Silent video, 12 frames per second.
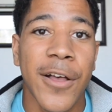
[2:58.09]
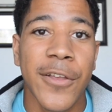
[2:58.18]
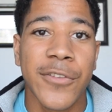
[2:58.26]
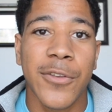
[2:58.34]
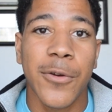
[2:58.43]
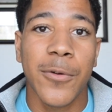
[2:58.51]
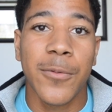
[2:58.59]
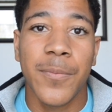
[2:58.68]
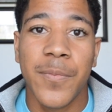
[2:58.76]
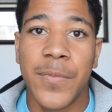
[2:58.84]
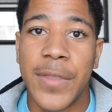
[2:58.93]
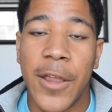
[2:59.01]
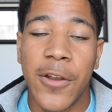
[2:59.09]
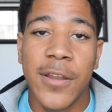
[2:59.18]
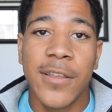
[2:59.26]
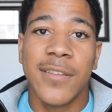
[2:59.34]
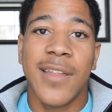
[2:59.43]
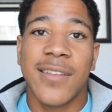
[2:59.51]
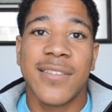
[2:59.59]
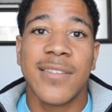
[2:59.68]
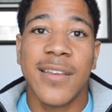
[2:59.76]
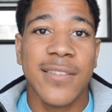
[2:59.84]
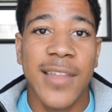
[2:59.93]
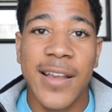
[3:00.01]
So there it is. That's
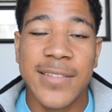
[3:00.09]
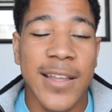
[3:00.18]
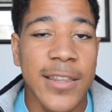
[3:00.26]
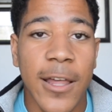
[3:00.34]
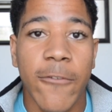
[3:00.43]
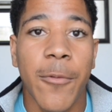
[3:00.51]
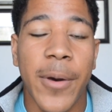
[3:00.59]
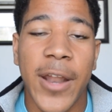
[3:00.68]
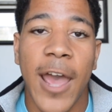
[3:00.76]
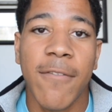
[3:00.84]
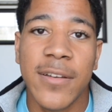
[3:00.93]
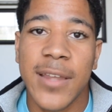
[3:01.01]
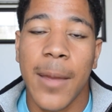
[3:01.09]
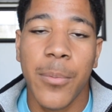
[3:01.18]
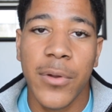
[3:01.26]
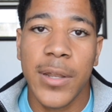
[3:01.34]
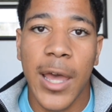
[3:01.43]
6 things I love about having type 1